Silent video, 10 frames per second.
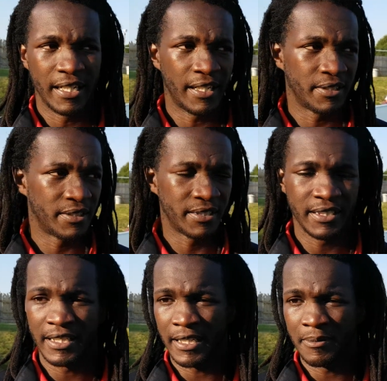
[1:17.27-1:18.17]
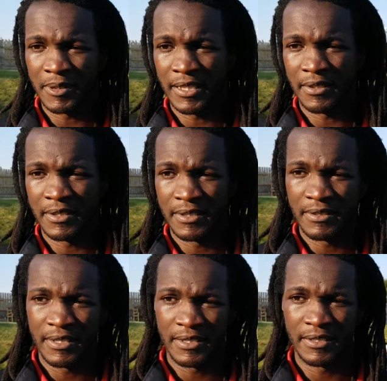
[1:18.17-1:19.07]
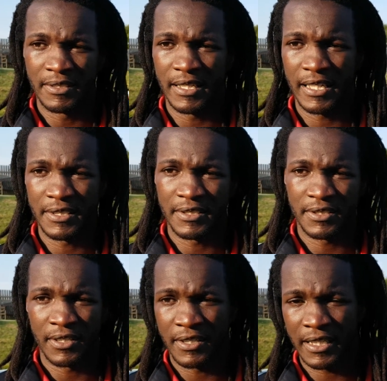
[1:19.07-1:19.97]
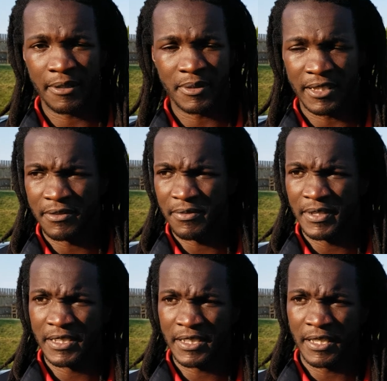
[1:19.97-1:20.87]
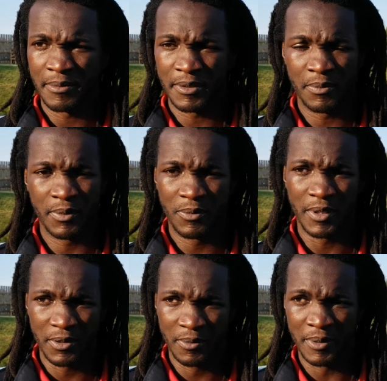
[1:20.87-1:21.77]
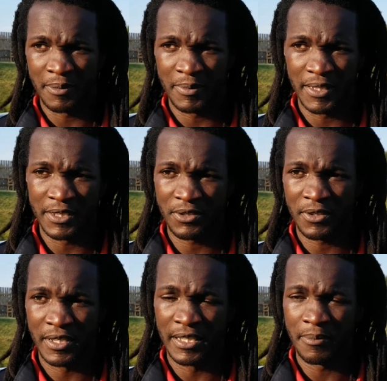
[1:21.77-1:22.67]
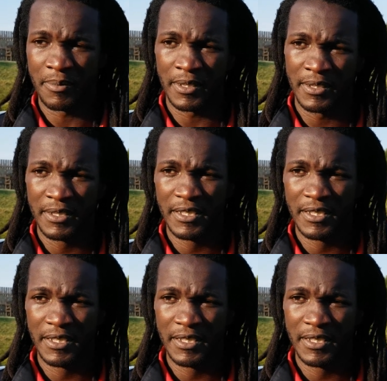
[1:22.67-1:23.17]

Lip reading: how to see games out and how to start games, how to finish games, and we're normally pretty strong at it, but